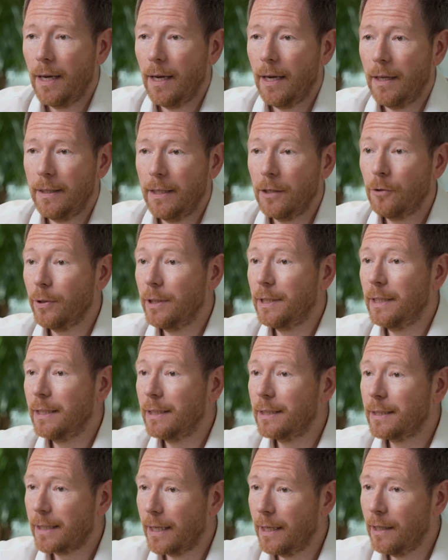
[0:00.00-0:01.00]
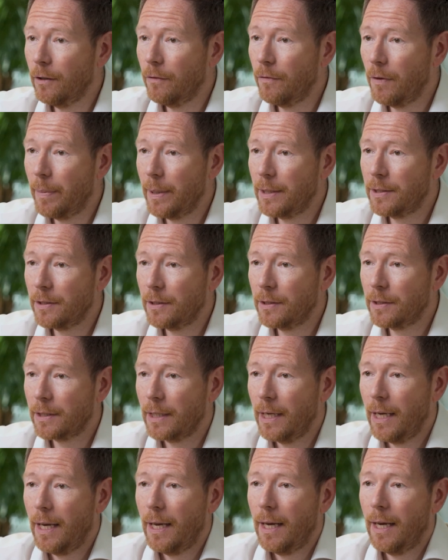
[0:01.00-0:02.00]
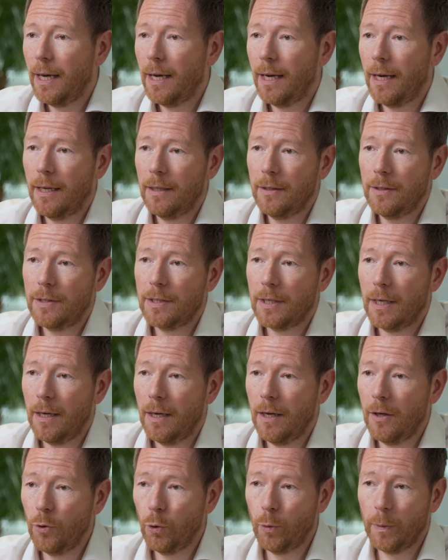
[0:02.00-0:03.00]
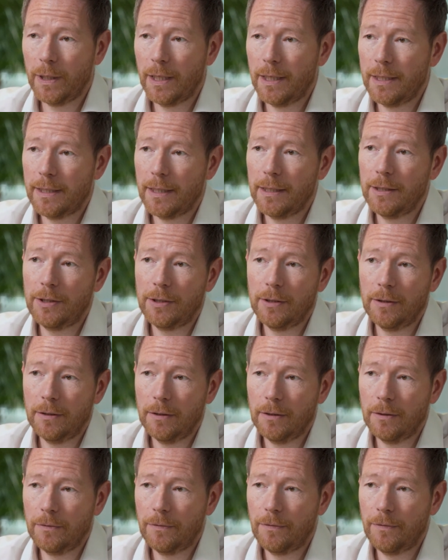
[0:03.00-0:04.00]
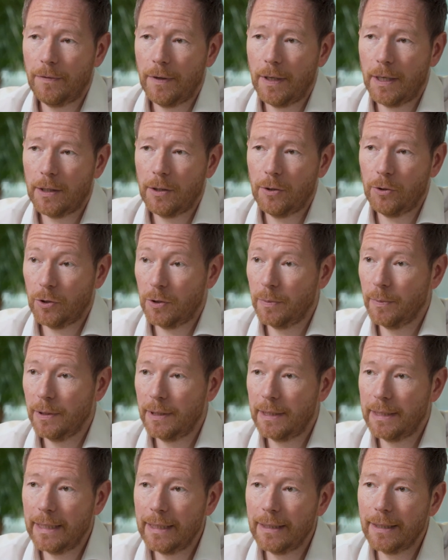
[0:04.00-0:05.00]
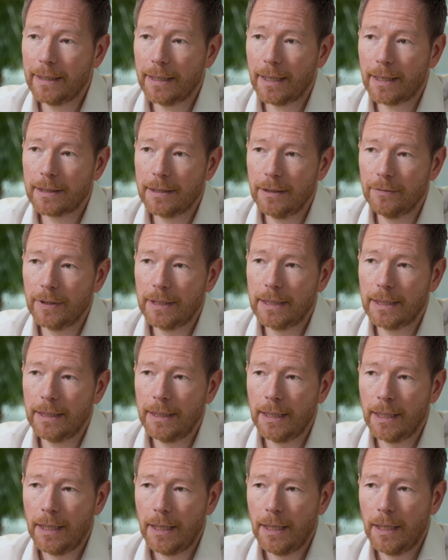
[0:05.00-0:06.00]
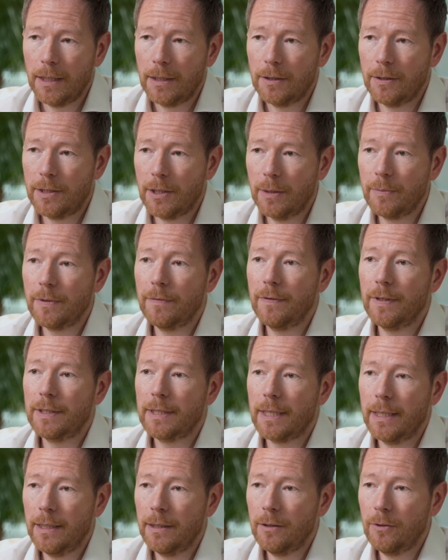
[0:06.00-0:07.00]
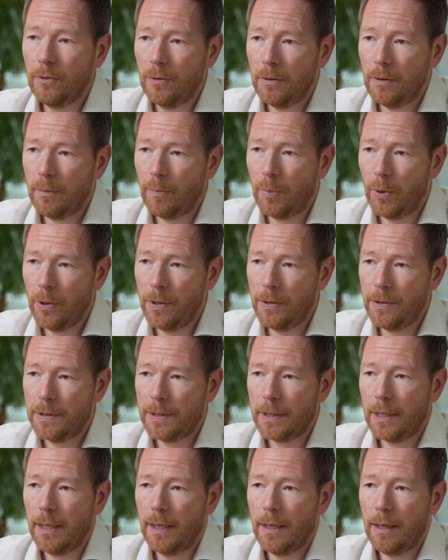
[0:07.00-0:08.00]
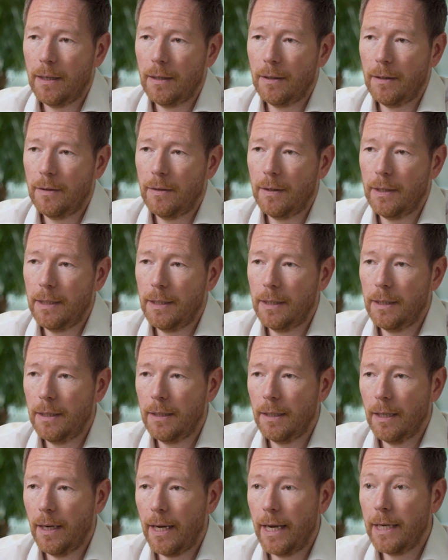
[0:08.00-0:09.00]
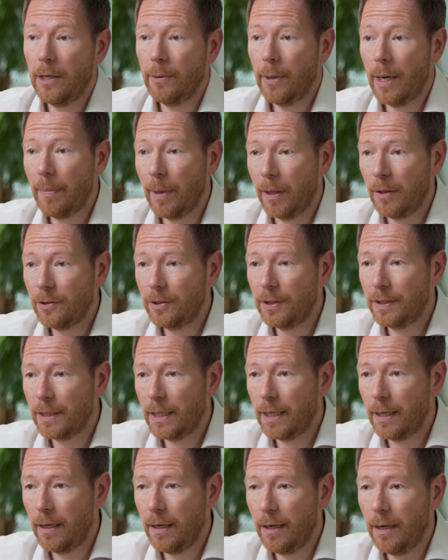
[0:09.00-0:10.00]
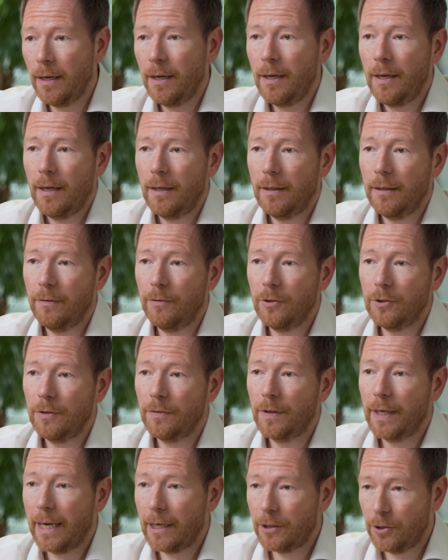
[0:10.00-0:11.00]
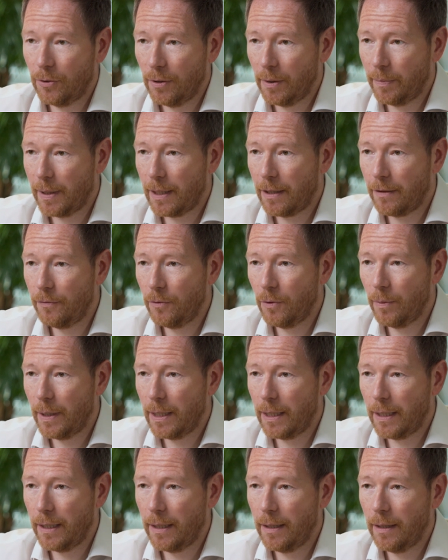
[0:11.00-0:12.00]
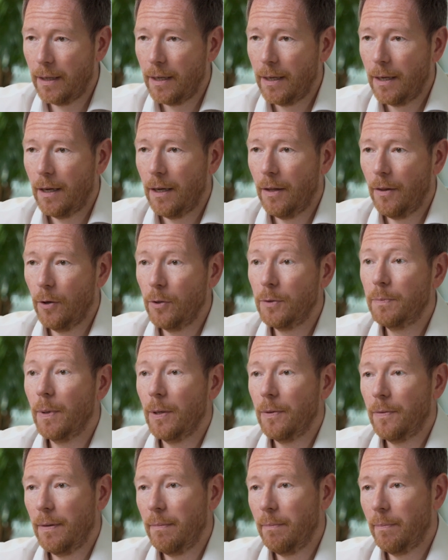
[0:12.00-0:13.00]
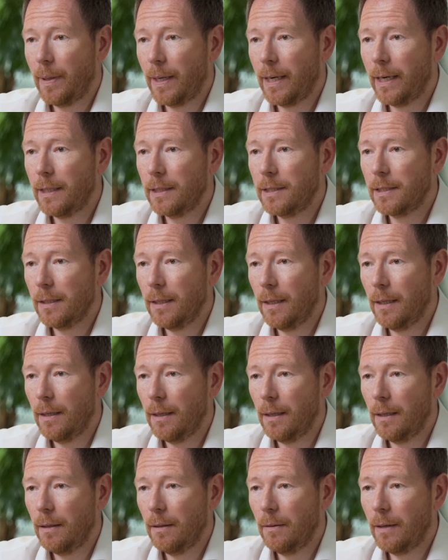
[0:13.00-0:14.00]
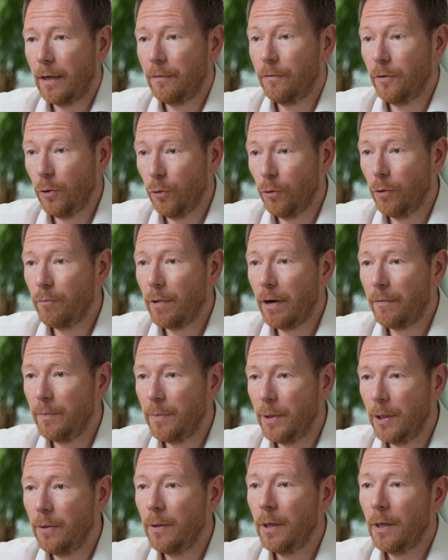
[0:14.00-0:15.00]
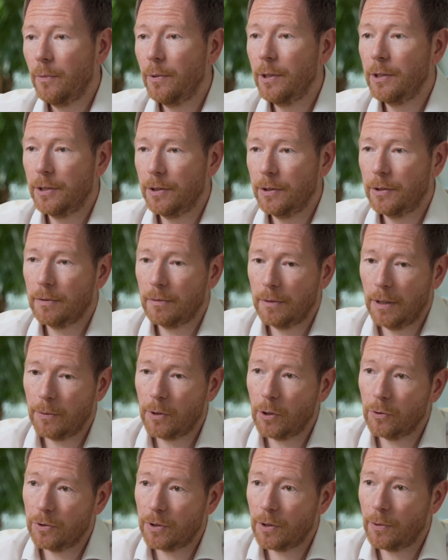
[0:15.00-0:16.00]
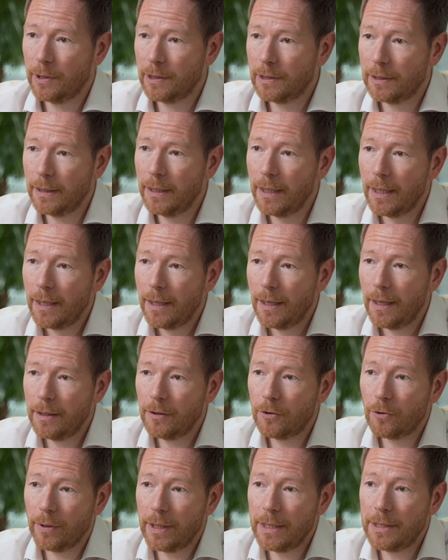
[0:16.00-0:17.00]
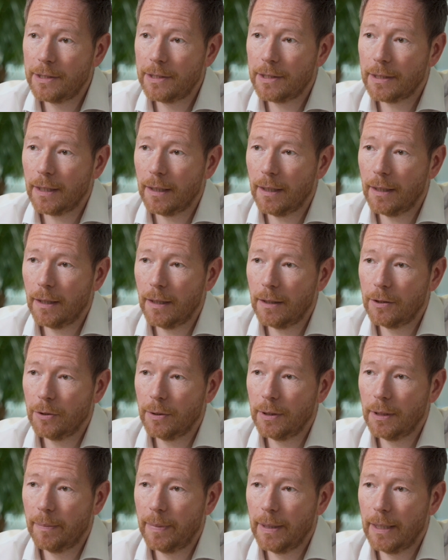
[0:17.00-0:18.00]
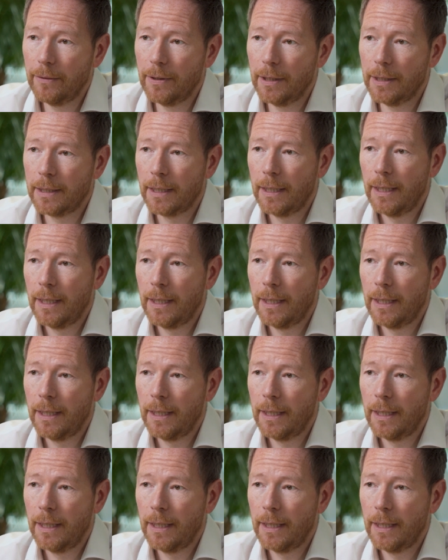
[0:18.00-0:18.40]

The increase in the scale of the business and a normalisation of customer dealing activity. So in terms of the scale point, the AUA balances are higher, the levels of cash on the platform are higher, and those both impact ad valorem revenue, which has consequentially increased during the period.